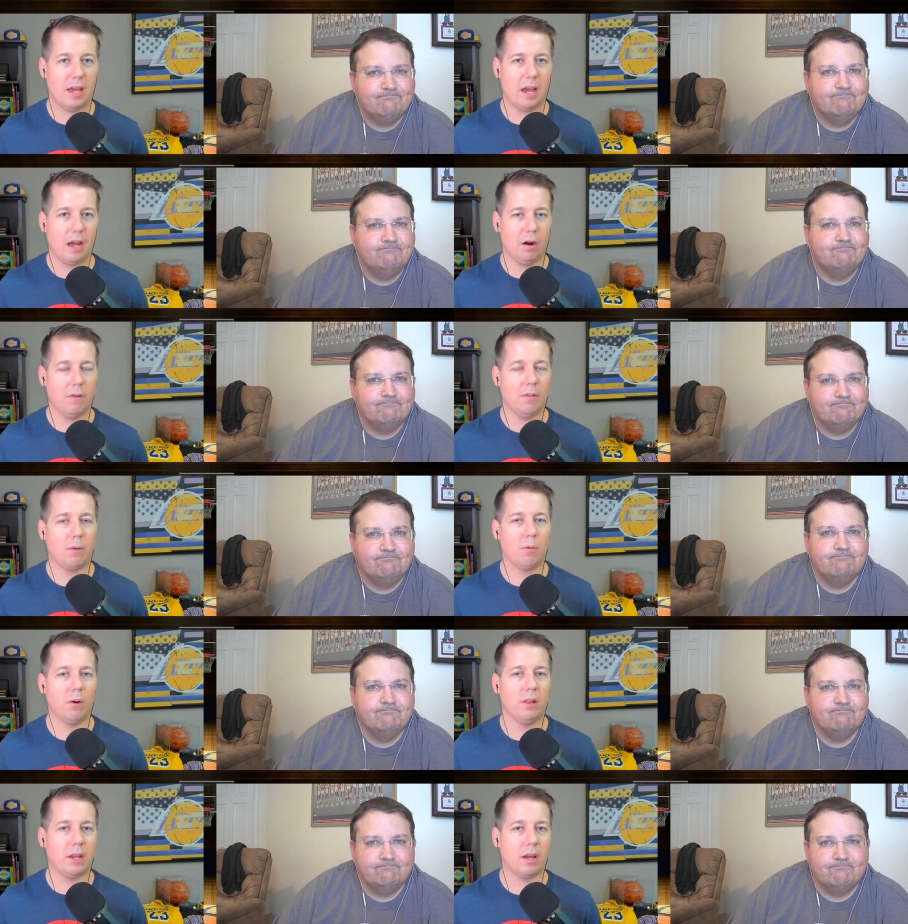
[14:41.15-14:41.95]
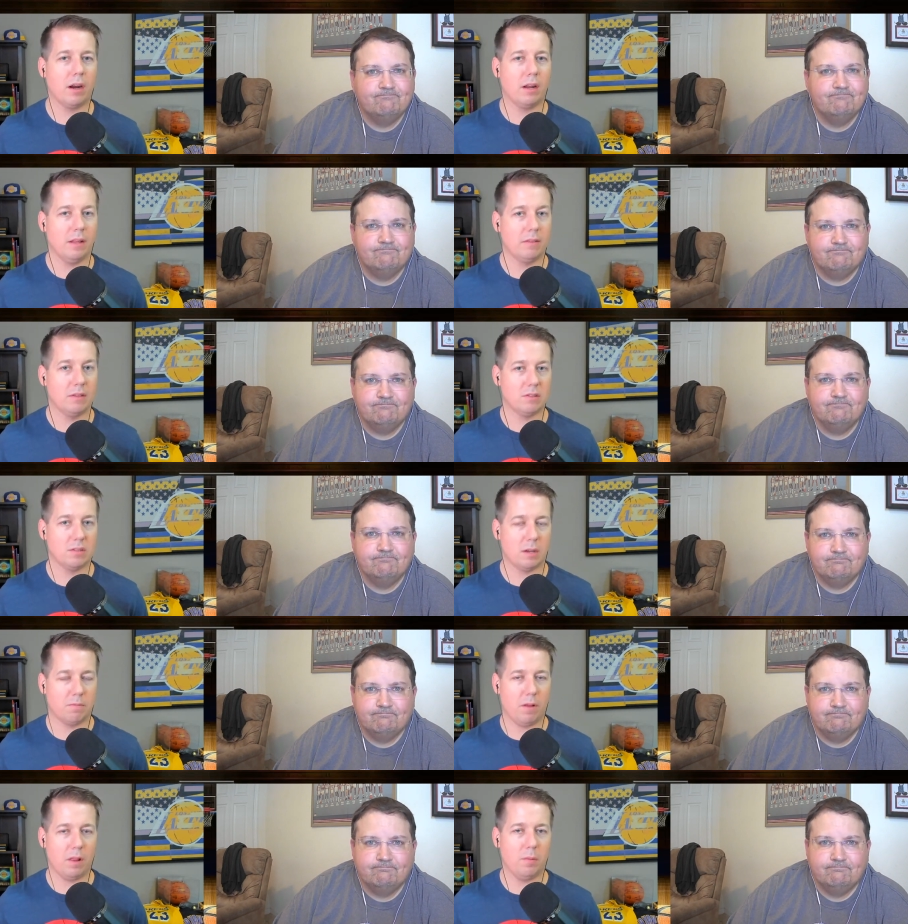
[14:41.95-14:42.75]
Speaker 1: and are they really going to let this
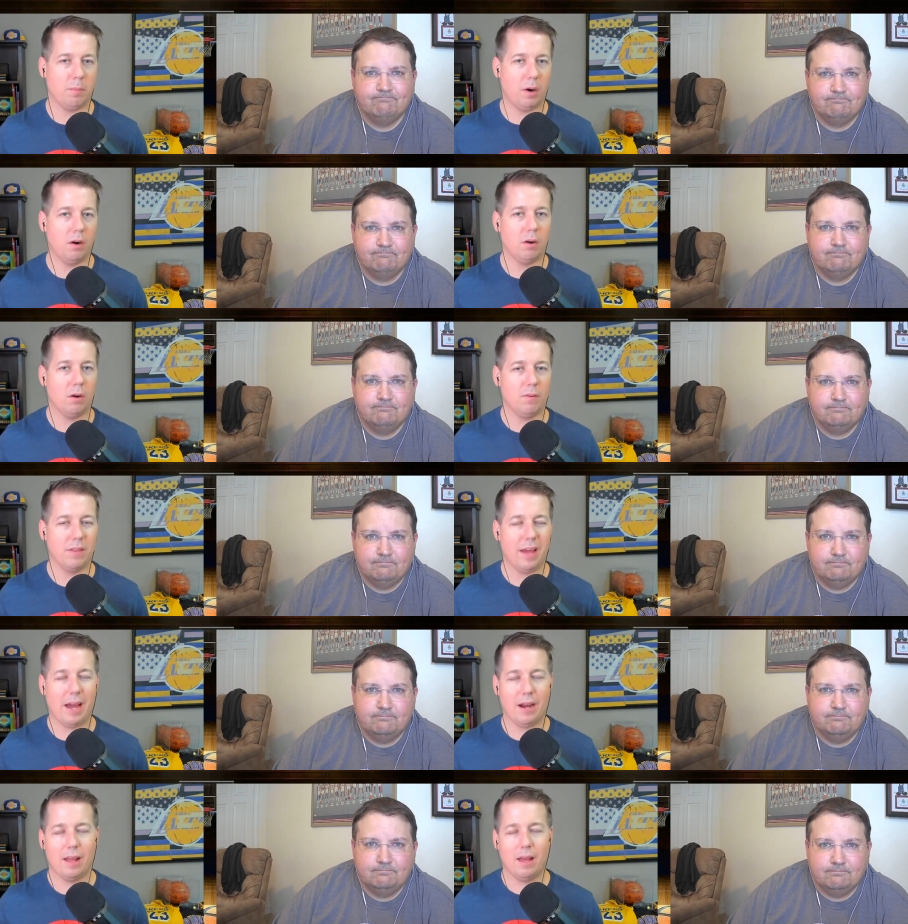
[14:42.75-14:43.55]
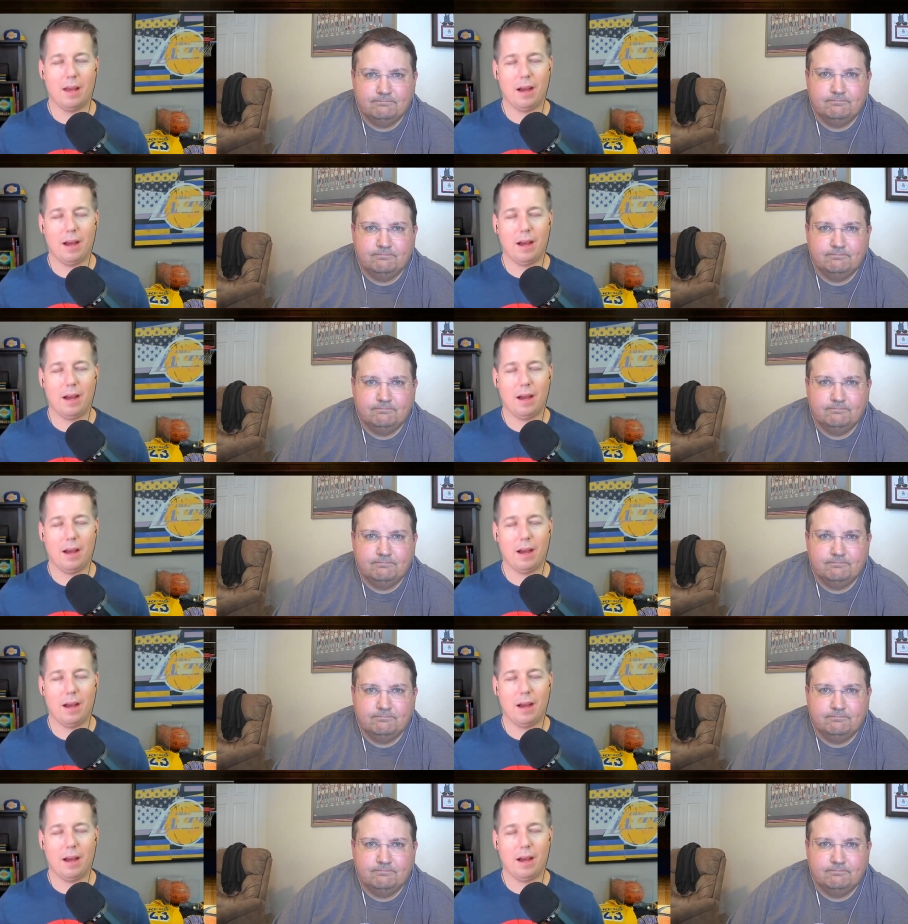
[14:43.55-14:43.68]
thing fall apart over that